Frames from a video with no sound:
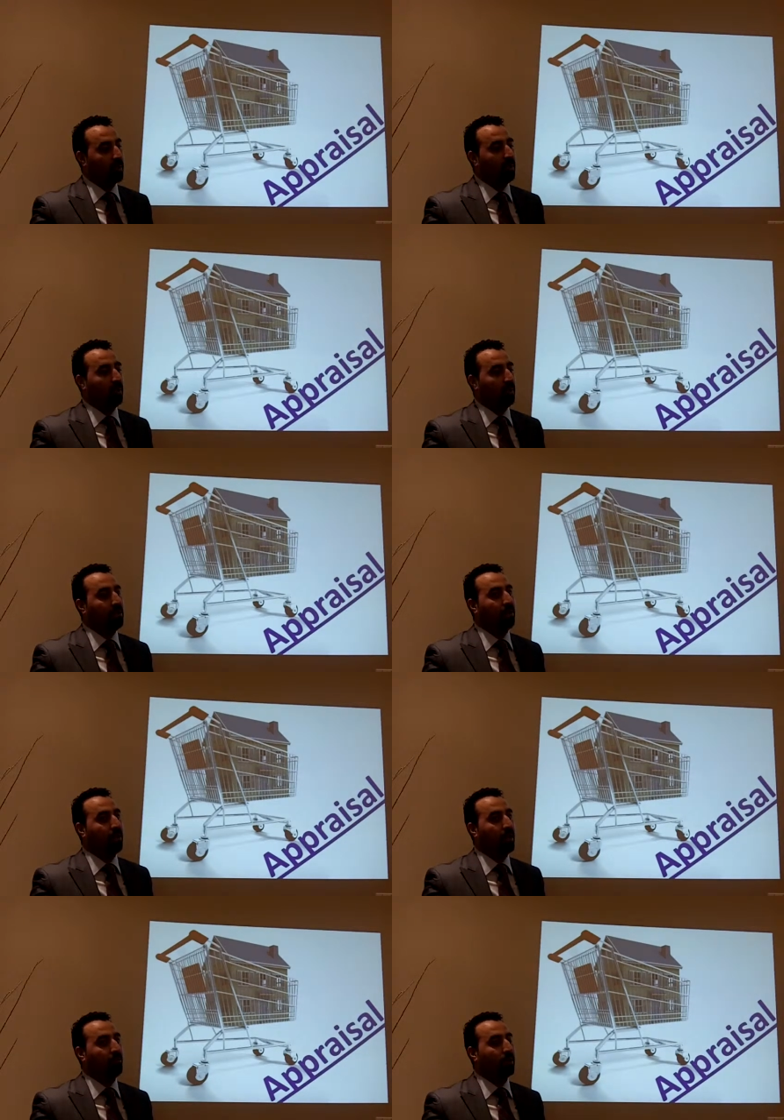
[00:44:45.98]
Yeah, then your
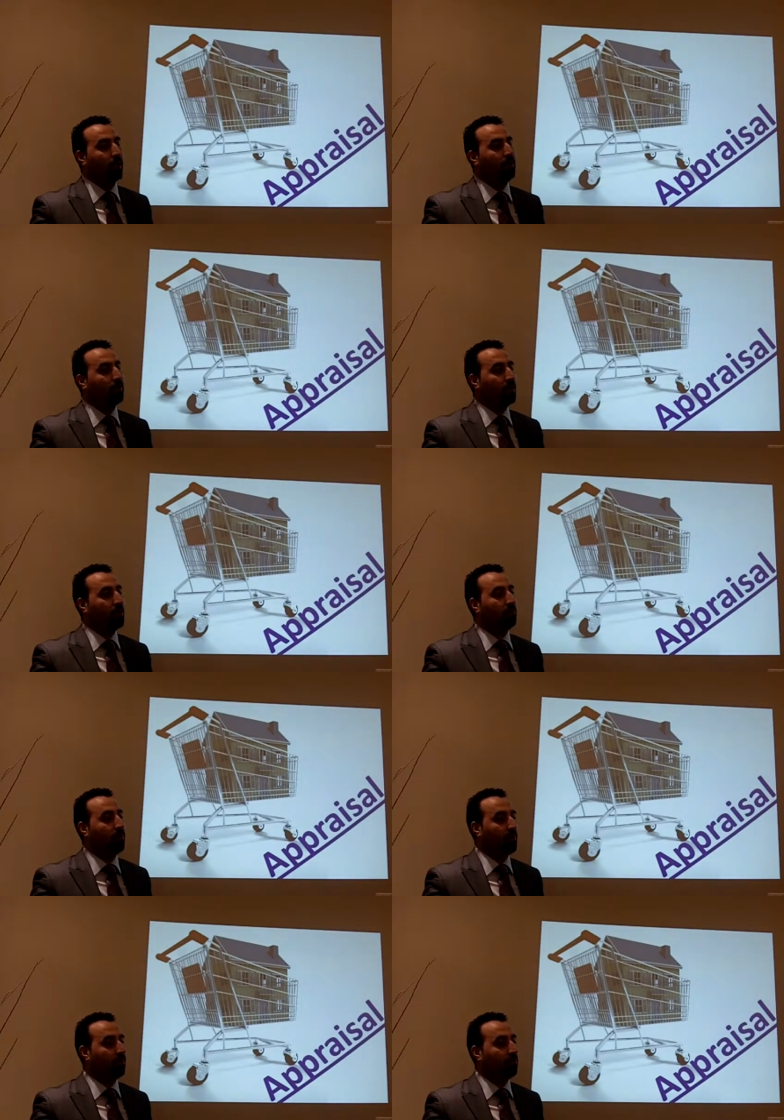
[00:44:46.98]
client will have to come
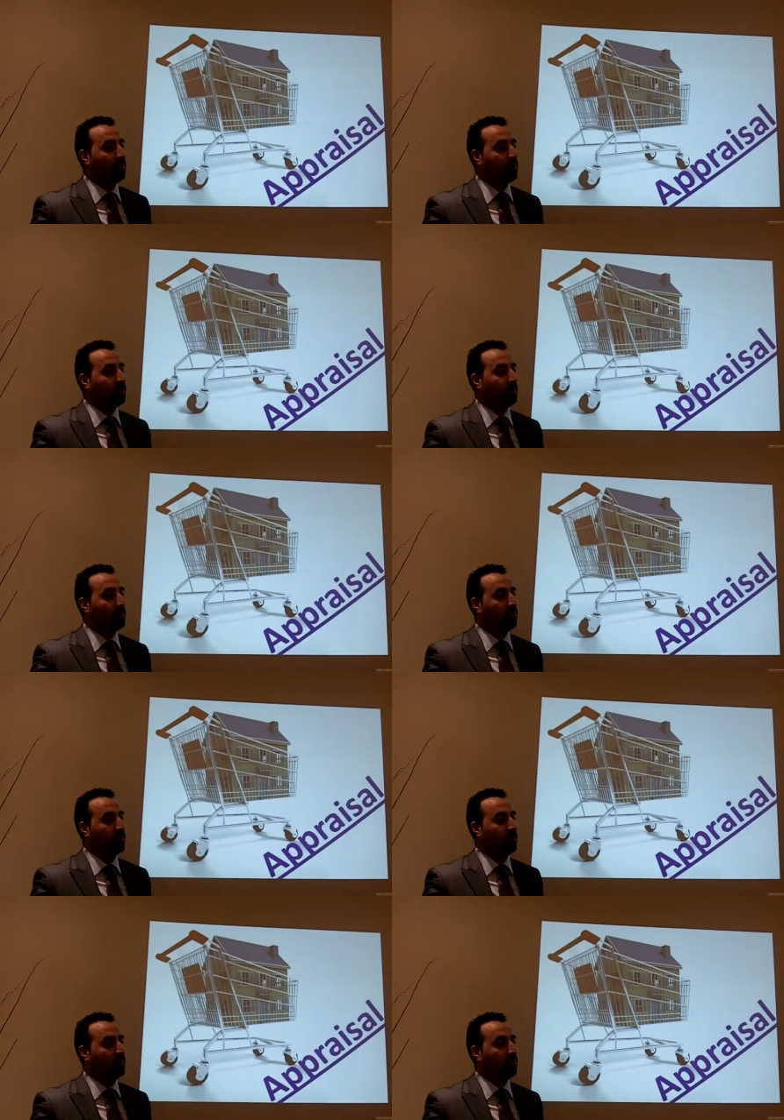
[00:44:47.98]
the difference.